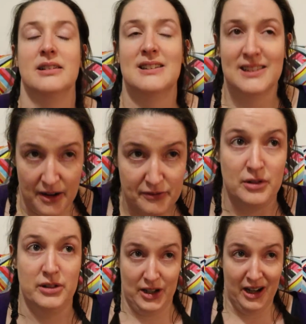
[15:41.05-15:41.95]

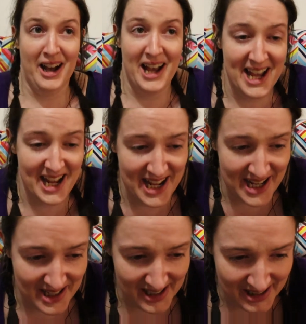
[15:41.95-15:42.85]
several
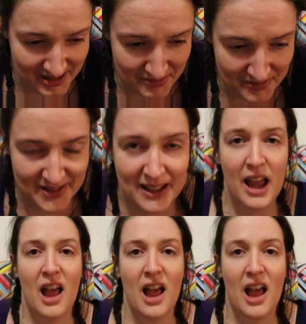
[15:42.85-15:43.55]
times.